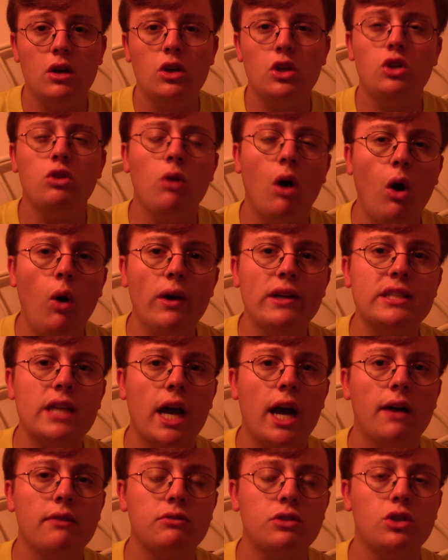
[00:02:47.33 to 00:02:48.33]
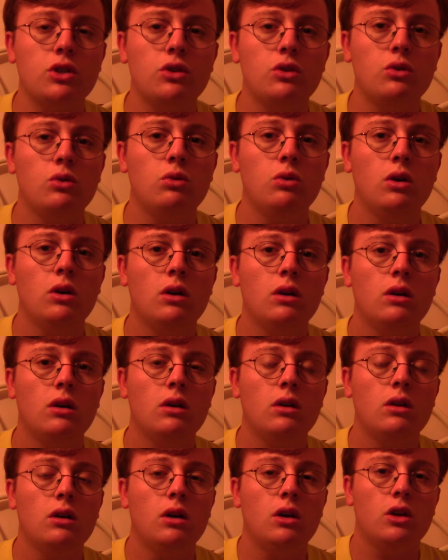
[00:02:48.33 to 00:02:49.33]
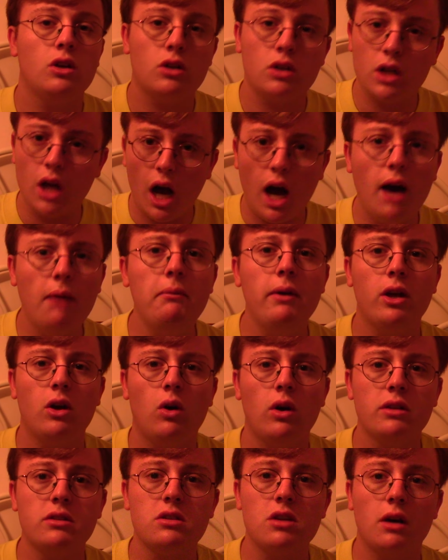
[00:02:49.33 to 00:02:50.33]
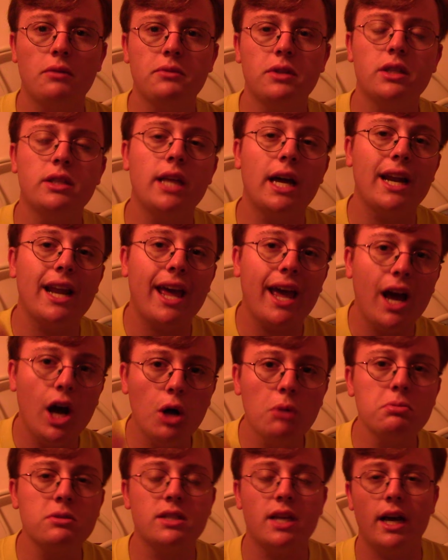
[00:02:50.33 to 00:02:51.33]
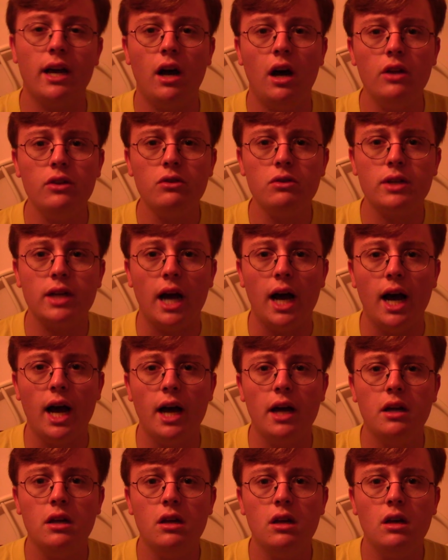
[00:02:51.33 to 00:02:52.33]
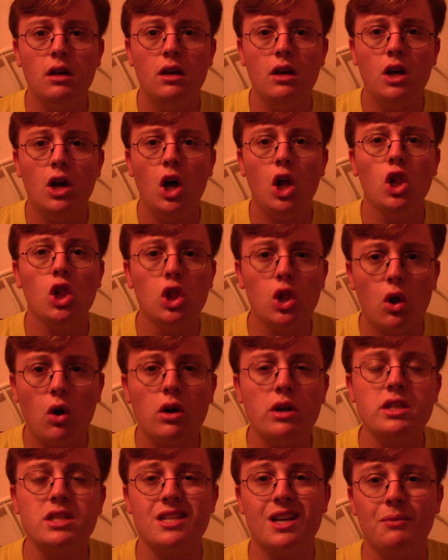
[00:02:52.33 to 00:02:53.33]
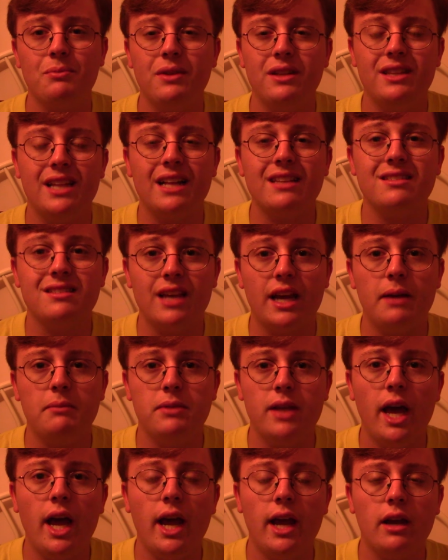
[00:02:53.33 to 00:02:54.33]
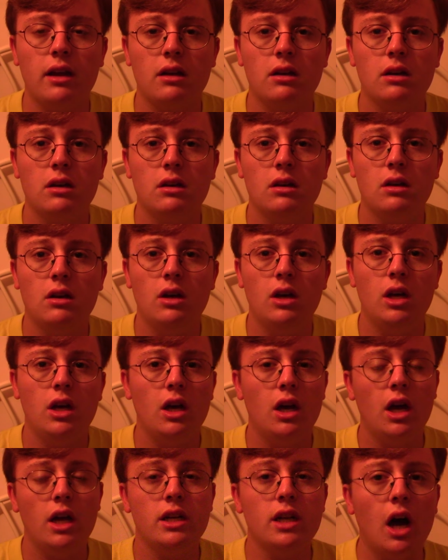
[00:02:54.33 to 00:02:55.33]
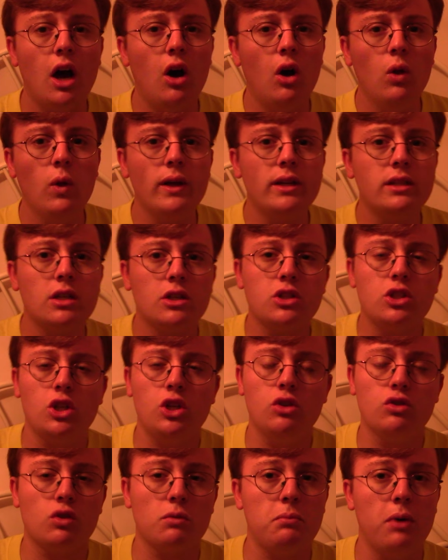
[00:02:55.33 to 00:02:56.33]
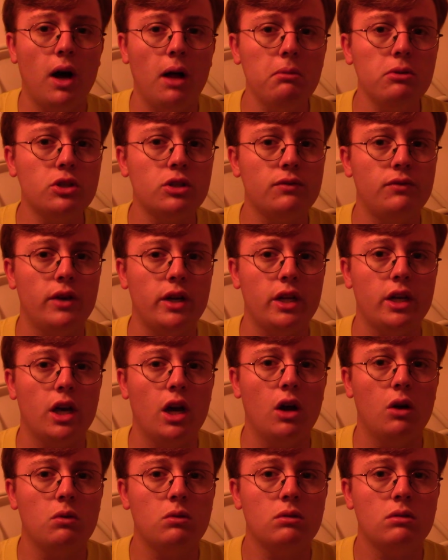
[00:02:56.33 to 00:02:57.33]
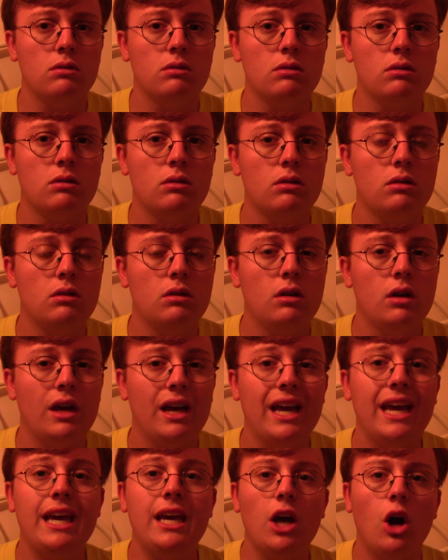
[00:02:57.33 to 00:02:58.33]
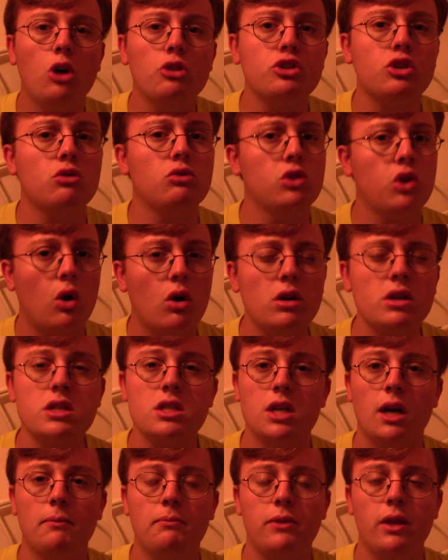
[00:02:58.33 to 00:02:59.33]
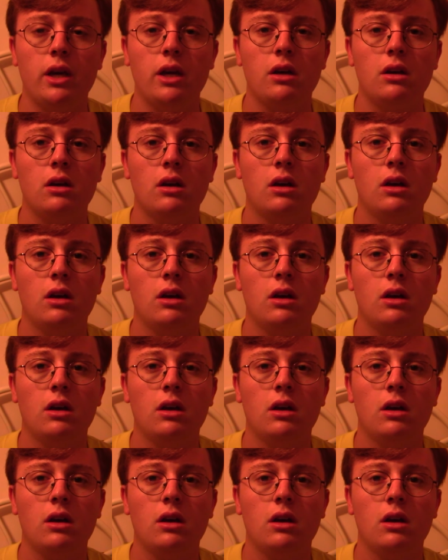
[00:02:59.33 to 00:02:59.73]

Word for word: you always have to comment on something that helps that other guy learn something that same day. Not only does the user publish a video, he also learns something